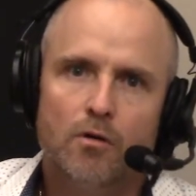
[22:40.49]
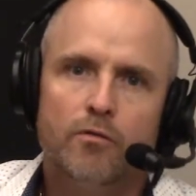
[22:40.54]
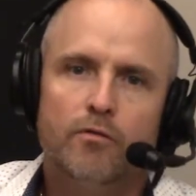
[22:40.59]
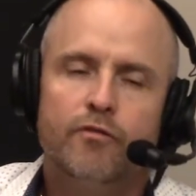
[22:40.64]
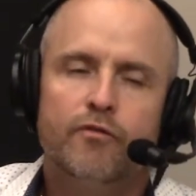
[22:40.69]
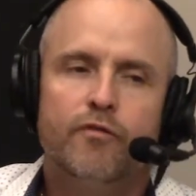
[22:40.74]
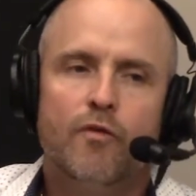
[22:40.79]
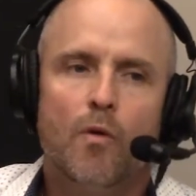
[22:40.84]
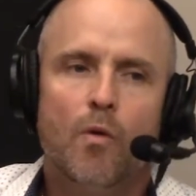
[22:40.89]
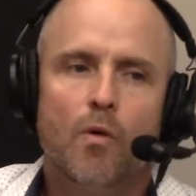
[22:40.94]

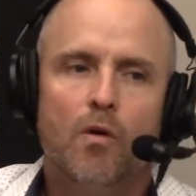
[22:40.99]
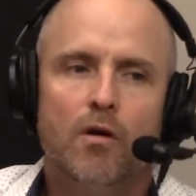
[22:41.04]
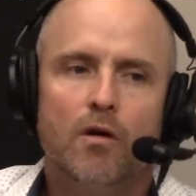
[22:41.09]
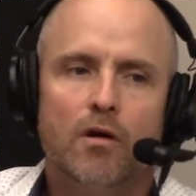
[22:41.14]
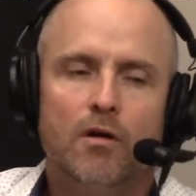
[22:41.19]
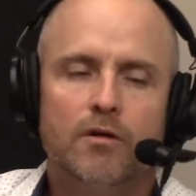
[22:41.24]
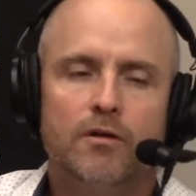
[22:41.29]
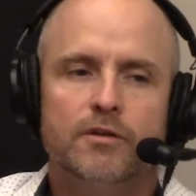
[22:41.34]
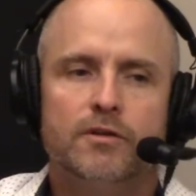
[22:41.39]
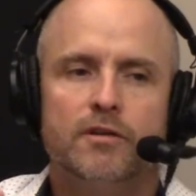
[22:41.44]

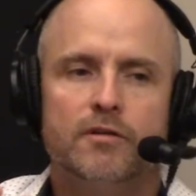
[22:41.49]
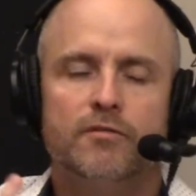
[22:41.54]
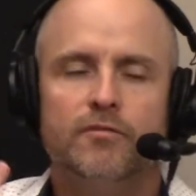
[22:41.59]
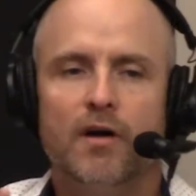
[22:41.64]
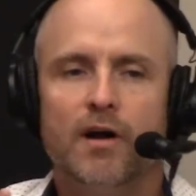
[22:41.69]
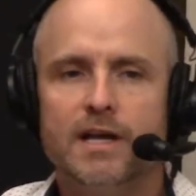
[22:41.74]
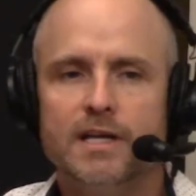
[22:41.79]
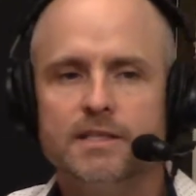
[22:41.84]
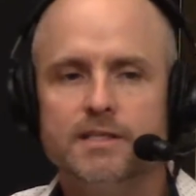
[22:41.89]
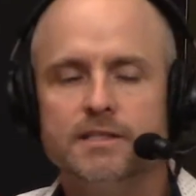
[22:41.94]
for
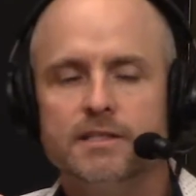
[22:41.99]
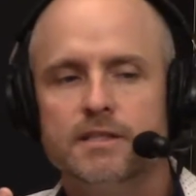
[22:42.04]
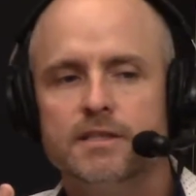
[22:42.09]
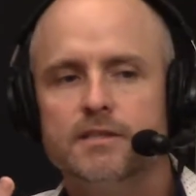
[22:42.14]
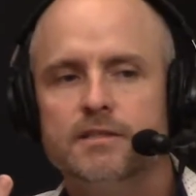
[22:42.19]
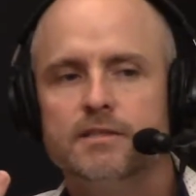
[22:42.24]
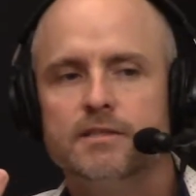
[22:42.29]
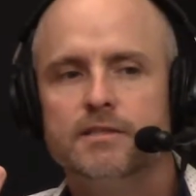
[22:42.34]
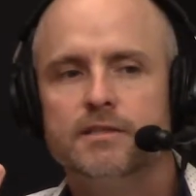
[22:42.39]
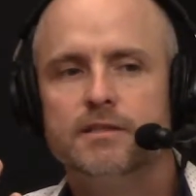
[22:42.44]

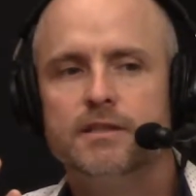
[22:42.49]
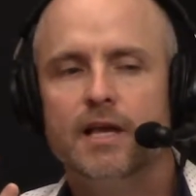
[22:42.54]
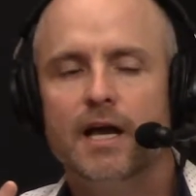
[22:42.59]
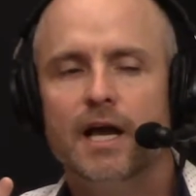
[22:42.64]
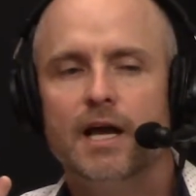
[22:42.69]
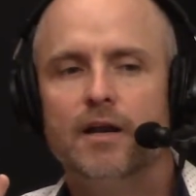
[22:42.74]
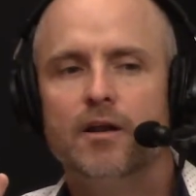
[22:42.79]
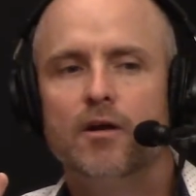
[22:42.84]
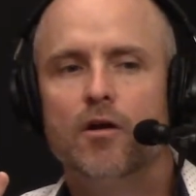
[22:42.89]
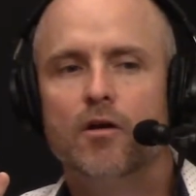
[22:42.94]
devices
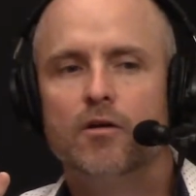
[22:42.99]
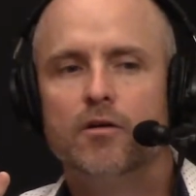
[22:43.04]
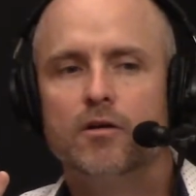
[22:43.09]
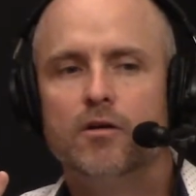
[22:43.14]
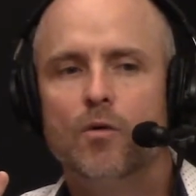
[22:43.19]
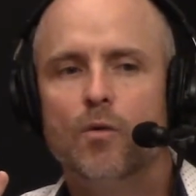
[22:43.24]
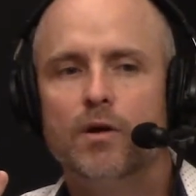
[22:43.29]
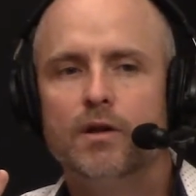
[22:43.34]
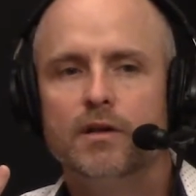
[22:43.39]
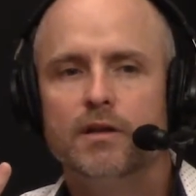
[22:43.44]
that are
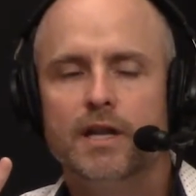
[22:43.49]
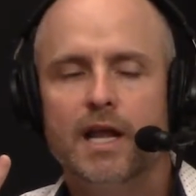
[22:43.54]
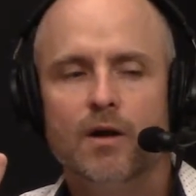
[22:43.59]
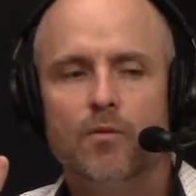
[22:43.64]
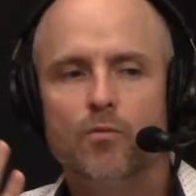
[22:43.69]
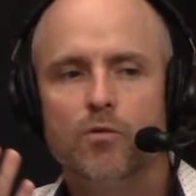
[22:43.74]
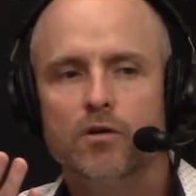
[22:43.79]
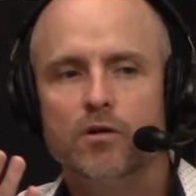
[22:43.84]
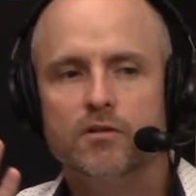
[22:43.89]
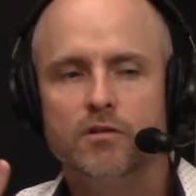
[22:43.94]

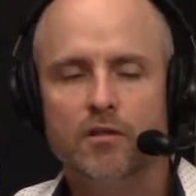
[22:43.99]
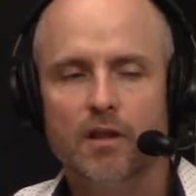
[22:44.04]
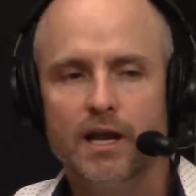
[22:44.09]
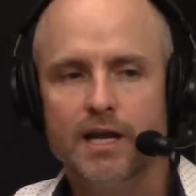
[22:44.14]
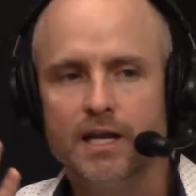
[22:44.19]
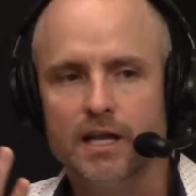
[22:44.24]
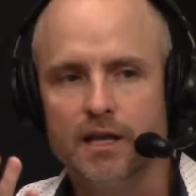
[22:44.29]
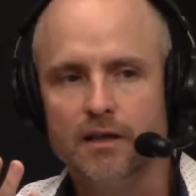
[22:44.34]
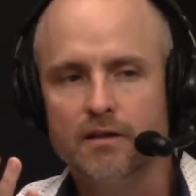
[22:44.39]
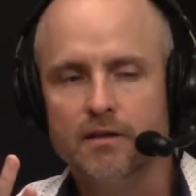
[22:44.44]
networked
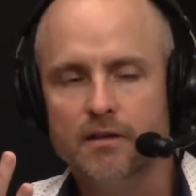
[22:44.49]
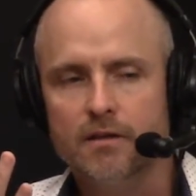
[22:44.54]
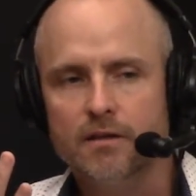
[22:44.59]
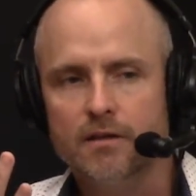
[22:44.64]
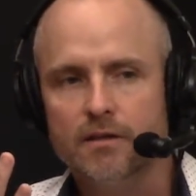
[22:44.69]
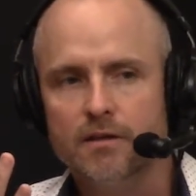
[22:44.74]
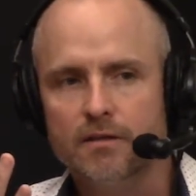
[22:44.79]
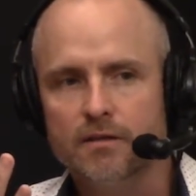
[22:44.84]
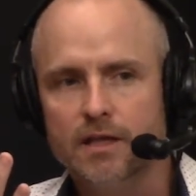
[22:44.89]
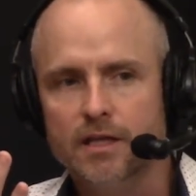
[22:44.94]
lighting
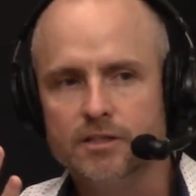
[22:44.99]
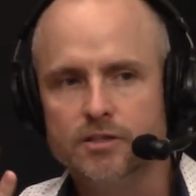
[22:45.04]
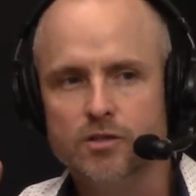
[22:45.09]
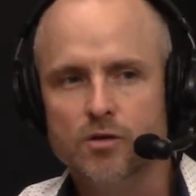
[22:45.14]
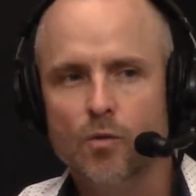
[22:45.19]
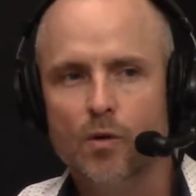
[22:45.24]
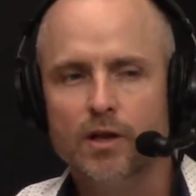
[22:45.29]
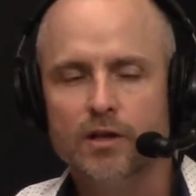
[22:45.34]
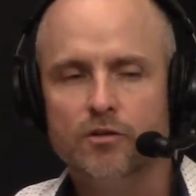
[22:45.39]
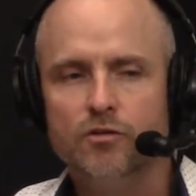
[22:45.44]
that's
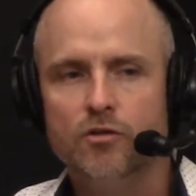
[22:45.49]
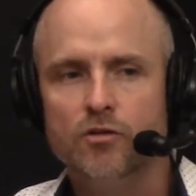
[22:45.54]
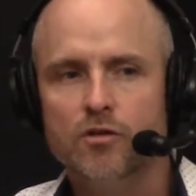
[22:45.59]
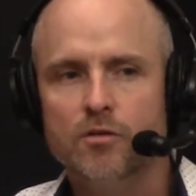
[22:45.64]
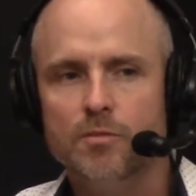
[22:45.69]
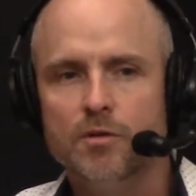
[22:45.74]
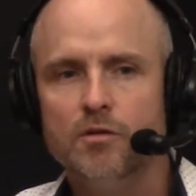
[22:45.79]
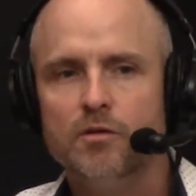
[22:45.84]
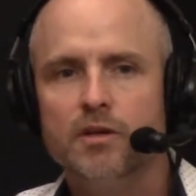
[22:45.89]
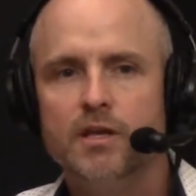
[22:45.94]
going to
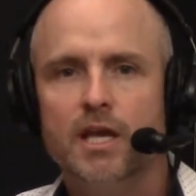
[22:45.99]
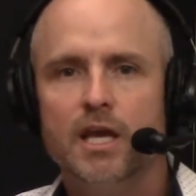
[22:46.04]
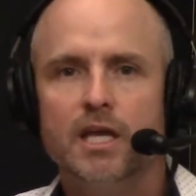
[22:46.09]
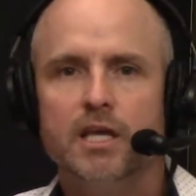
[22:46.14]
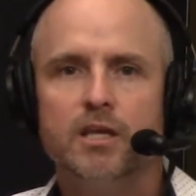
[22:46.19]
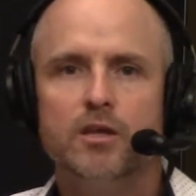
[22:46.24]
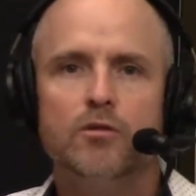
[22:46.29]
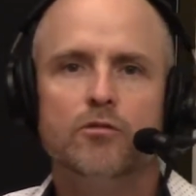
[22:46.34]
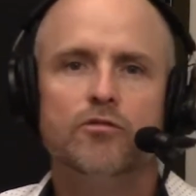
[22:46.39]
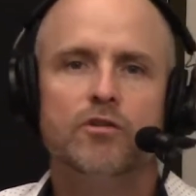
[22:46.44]
communicate
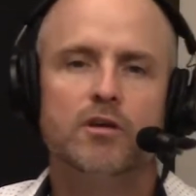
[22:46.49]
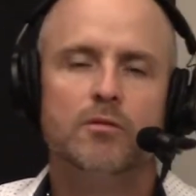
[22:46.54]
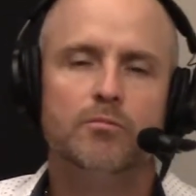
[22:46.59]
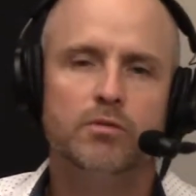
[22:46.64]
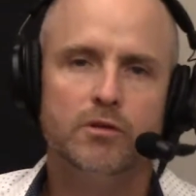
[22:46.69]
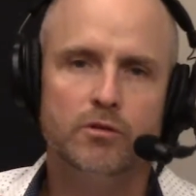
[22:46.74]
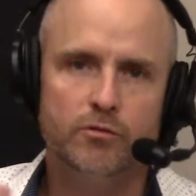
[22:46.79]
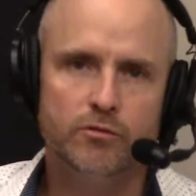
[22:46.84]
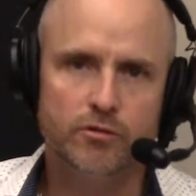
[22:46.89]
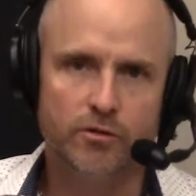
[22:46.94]
using
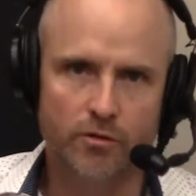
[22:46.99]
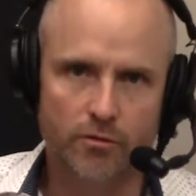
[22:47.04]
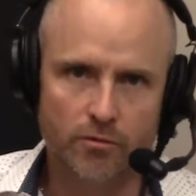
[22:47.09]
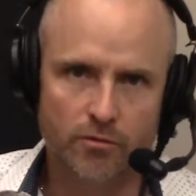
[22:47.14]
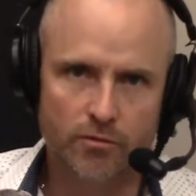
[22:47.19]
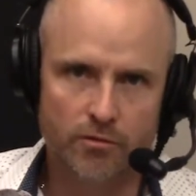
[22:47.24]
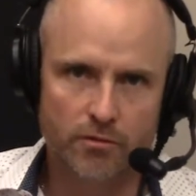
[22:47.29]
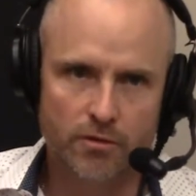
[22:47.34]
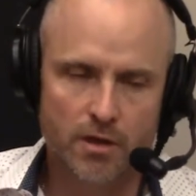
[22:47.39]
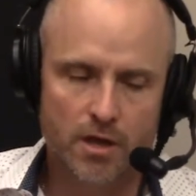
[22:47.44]

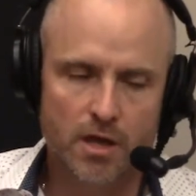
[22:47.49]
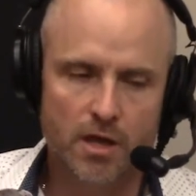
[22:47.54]
Bluetooth.